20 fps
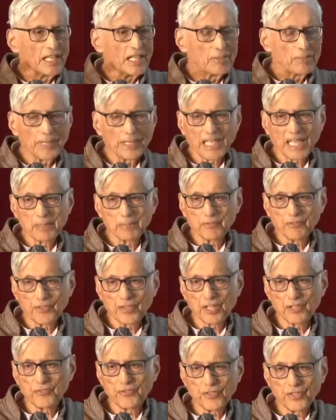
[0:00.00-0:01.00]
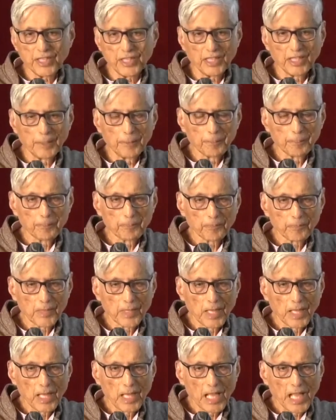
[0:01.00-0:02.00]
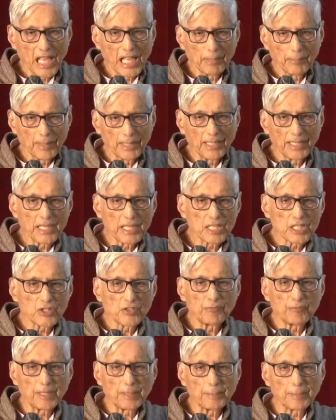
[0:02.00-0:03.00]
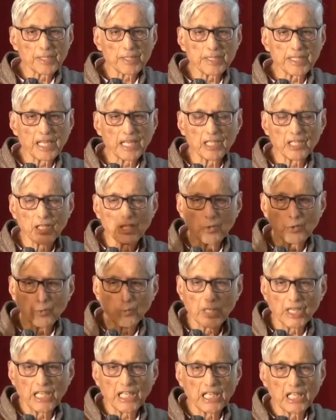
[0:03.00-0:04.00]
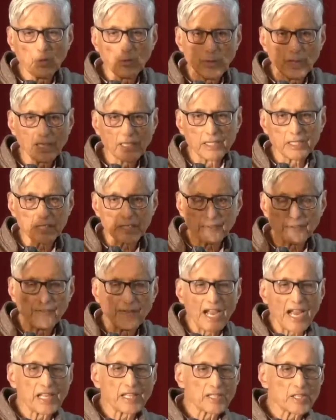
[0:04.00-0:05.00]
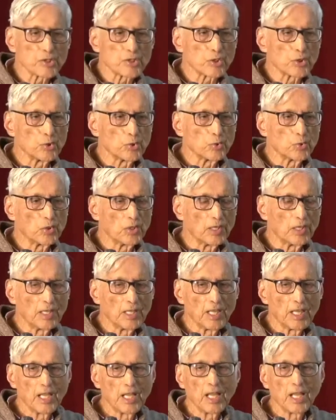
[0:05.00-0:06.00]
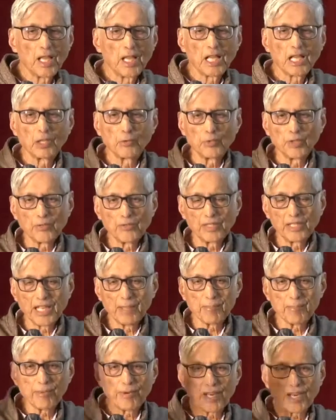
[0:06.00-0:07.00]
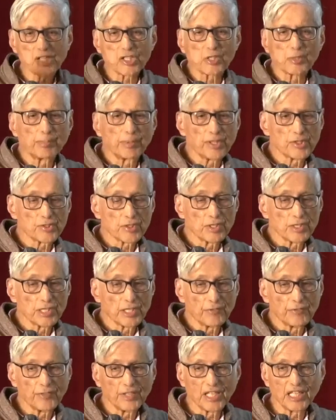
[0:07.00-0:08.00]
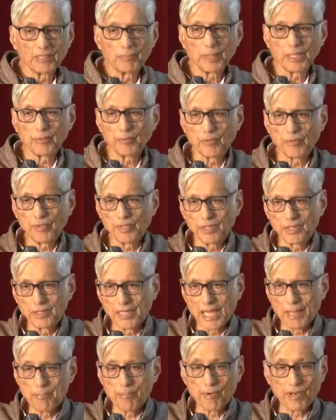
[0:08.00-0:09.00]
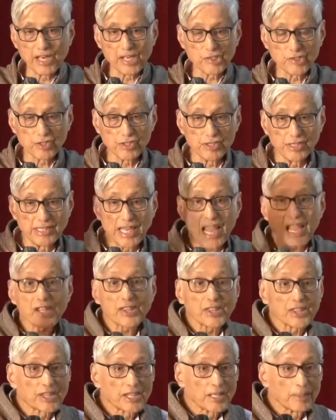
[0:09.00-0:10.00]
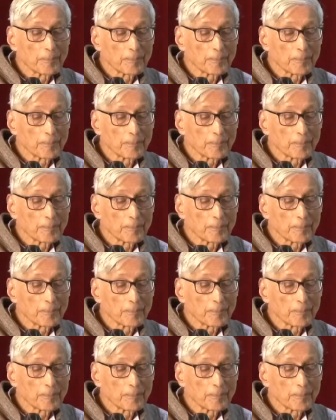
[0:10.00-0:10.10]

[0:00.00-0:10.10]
it became fear-free. And millions of people said, we will defy this rule, we will embrace prison, if need be, we will embrace death.